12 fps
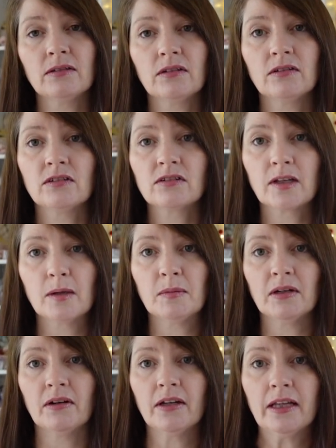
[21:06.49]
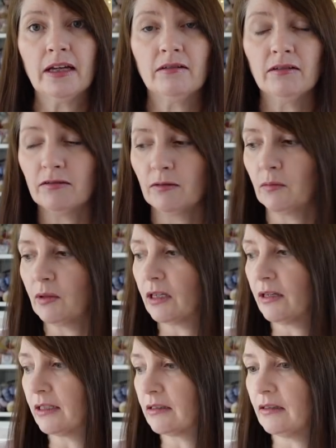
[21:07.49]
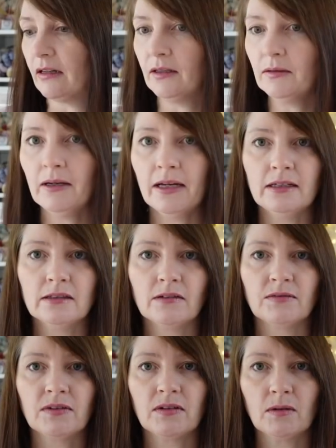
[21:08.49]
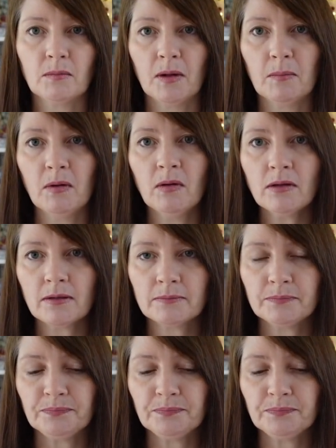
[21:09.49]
so just keep an eye there if you would like to know, and obviously on my blog,